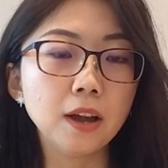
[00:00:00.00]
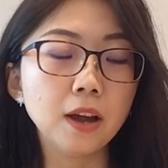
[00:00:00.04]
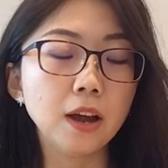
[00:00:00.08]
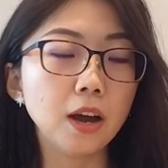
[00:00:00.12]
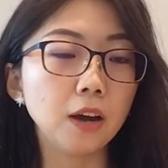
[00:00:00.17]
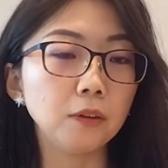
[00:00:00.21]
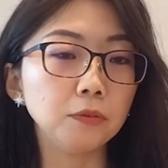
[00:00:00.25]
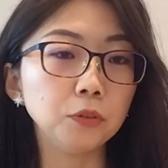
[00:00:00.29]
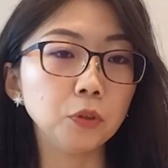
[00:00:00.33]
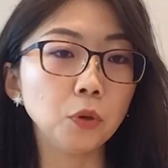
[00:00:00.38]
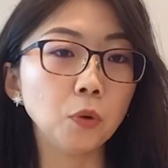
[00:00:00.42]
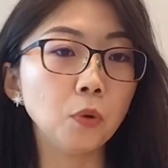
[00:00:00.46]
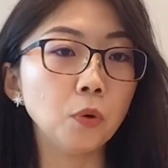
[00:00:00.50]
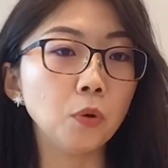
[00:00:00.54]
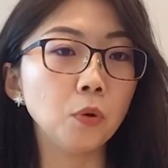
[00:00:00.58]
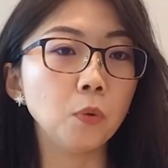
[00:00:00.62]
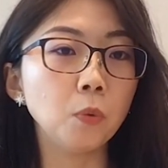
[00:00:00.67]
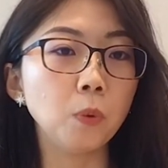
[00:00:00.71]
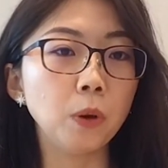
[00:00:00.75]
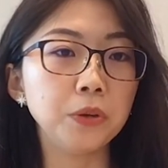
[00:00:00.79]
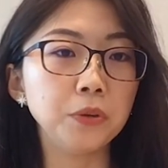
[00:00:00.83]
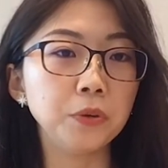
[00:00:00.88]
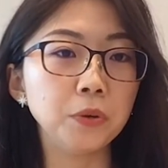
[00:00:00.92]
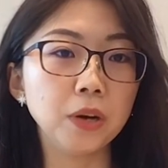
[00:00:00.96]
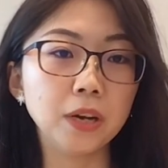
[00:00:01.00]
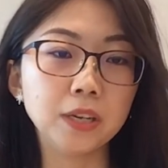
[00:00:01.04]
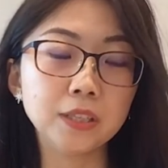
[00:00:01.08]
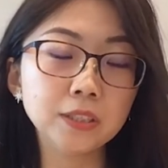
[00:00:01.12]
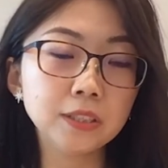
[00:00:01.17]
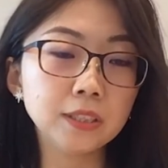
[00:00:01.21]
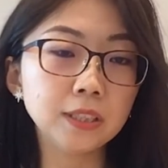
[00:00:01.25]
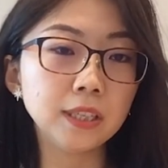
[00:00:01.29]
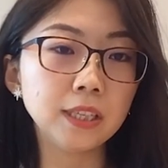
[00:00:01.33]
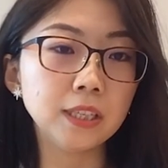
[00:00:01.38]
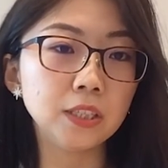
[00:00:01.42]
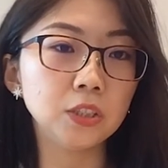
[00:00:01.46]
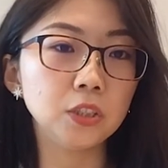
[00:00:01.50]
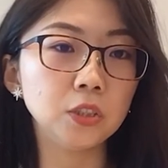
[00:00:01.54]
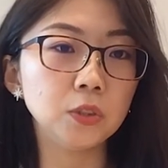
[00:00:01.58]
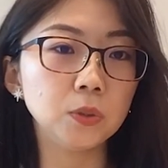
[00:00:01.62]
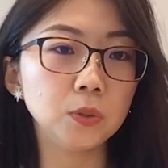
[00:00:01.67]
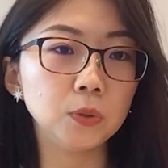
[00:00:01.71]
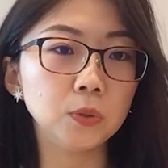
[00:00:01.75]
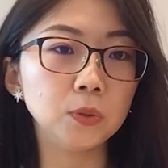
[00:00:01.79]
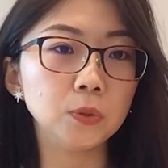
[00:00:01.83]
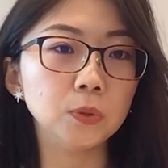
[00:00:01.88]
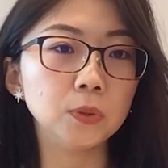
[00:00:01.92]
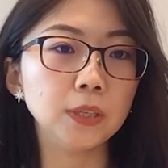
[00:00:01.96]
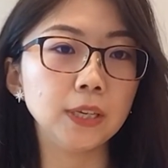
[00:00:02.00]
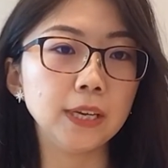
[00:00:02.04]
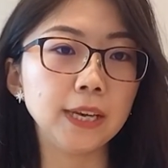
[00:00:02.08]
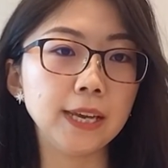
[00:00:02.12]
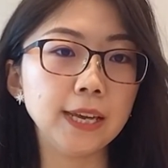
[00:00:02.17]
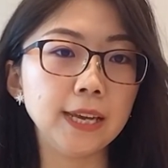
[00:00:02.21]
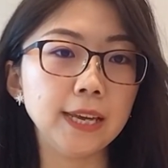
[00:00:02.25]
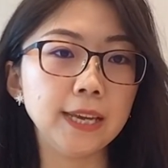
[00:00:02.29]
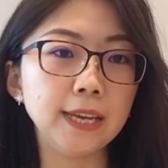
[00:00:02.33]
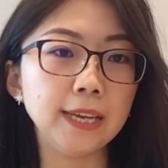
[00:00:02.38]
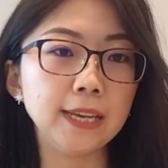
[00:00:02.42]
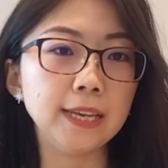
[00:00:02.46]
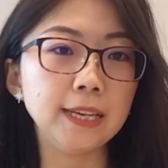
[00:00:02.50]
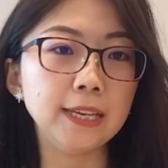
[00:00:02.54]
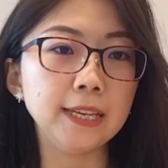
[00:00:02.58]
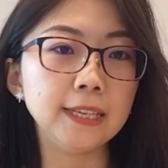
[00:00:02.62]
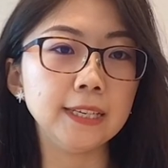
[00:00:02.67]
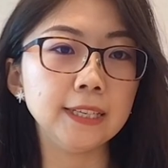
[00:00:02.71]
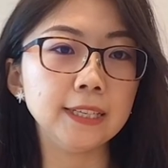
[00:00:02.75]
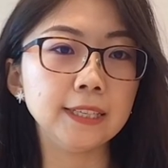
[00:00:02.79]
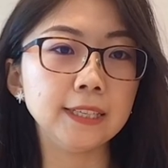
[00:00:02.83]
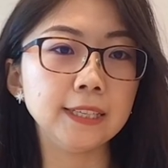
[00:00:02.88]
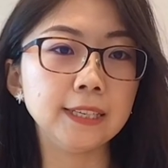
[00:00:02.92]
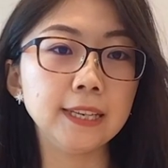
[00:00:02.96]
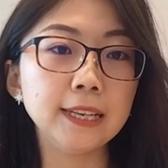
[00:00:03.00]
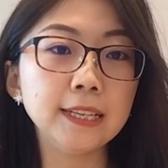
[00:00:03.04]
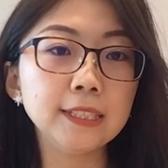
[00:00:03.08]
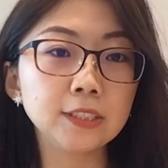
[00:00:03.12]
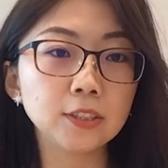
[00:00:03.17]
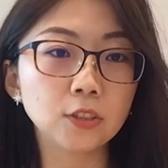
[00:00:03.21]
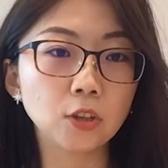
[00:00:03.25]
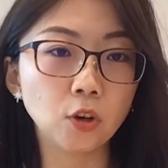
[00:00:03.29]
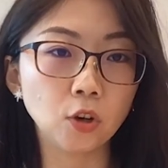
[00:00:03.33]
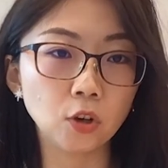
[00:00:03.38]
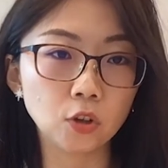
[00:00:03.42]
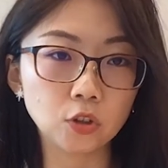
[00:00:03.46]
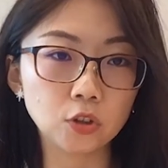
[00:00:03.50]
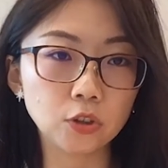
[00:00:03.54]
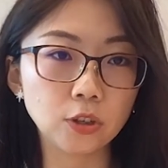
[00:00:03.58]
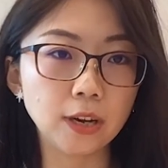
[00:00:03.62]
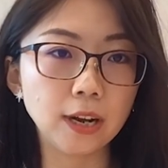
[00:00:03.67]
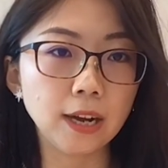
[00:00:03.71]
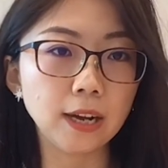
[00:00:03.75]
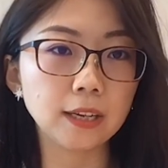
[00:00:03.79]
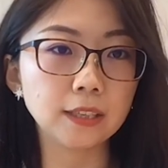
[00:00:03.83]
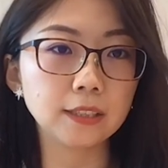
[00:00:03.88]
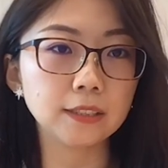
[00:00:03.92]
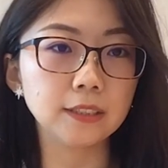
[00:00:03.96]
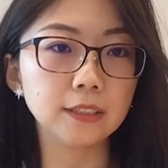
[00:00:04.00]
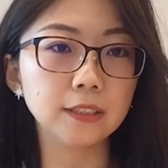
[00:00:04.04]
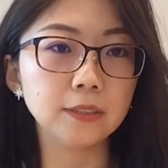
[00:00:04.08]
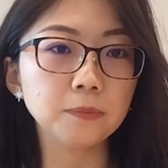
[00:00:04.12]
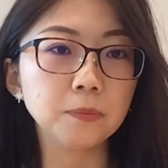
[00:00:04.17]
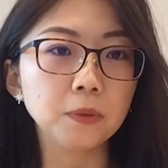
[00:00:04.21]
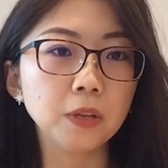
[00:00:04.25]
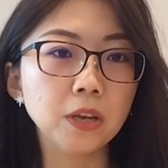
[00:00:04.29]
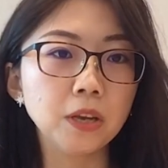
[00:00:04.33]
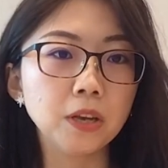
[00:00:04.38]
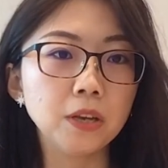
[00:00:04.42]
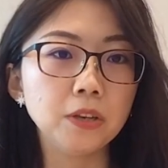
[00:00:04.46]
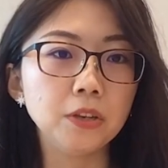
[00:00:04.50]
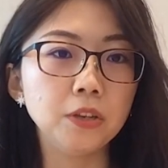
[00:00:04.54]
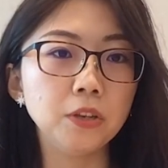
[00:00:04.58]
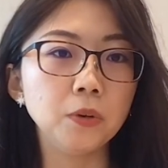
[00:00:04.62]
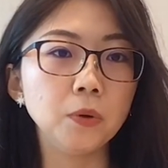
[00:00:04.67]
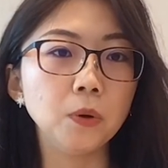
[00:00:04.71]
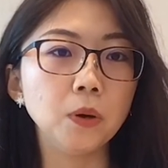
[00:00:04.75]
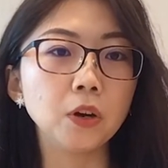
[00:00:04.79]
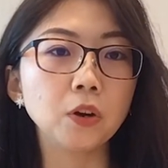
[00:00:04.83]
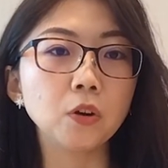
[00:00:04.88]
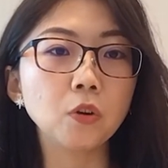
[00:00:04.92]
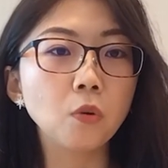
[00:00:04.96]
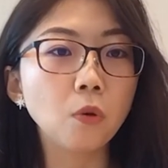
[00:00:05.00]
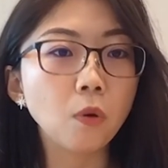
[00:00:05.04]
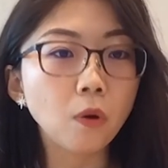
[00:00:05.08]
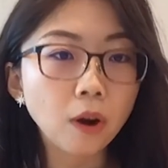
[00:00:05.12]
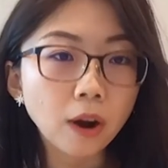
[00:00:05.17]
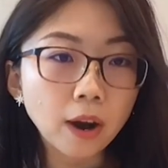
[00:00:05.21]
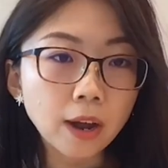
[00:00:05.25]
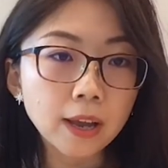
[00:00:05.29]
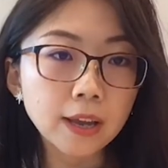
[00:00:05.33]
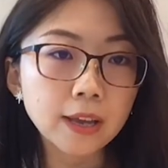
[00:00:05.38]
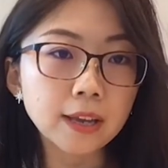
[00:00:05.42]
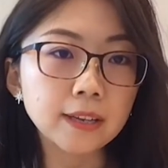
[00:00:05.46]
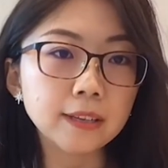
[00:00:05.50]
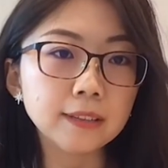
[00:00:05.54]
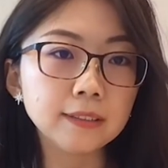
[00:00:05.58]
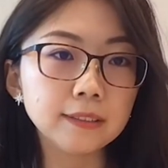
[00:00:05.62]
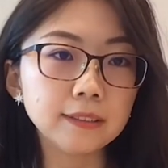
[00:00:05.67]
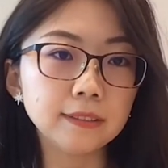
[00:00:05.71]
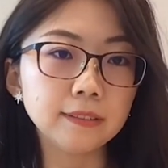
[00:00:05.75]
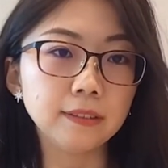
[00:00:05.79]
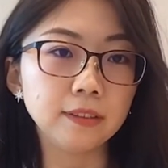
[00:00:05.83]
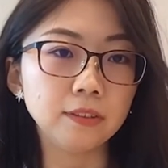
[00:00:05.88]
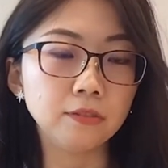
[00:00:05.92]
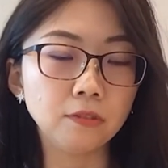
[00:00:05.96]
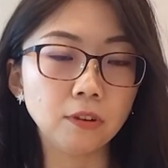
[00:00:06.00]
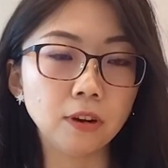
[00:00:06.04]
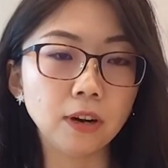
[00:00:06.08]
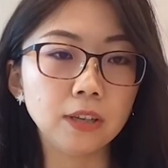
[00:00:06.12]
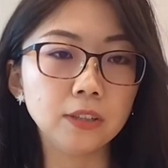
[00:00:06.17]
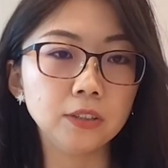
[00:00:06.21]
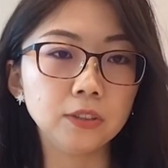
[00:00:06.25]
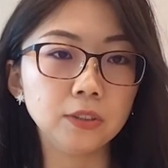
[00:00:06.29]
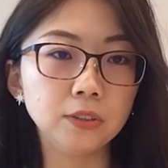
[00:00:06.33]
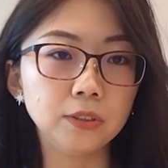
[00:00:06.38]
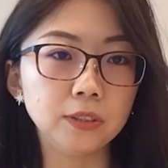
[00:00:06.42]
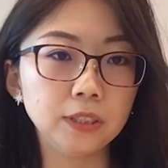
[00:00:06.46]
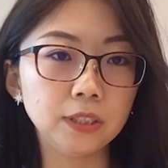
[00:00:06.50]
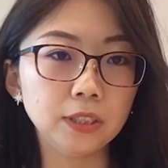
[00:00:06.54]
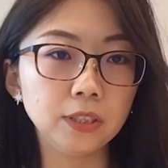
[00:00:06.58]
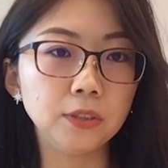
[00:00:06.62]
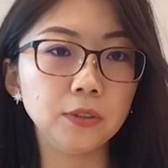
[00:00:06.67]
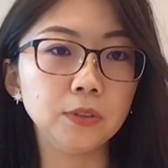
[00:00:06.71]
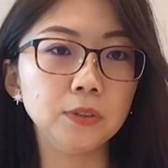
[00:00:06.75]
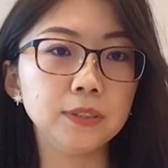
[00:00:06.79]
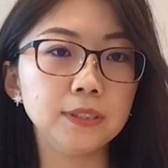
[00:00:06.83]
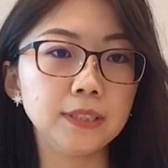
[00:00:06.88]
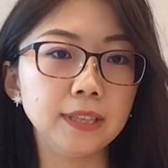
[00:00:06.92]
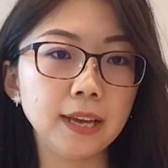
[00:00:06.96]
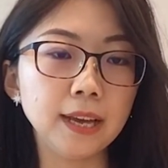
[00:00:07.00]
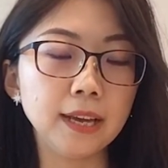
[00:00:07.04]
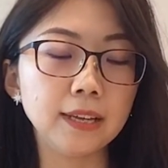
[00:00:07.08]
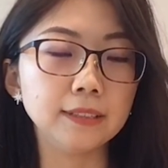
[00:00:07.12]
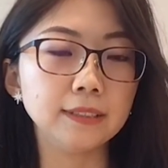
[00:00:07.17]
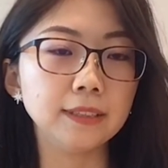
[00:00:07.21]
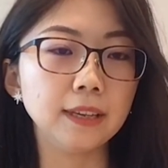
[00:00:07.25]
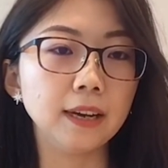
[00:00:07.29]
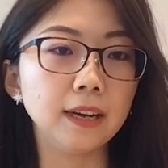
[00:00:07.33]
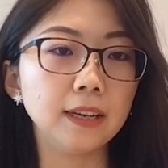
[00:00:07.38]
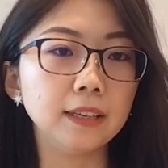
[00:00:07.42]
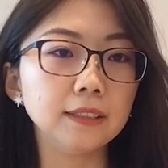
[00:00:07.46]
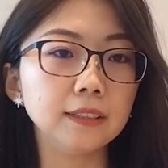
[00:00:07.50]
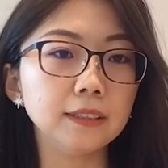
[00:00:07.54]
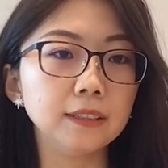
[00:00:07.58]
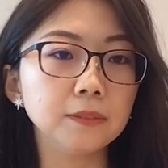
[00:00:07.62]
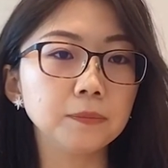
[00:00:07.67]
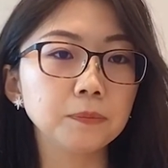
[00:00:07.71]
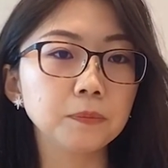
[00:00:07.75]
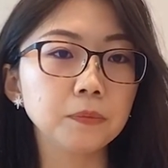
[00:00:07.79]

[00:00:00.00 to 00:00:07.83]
After all, when you enter into a lease contract, you acquired the right to use the asset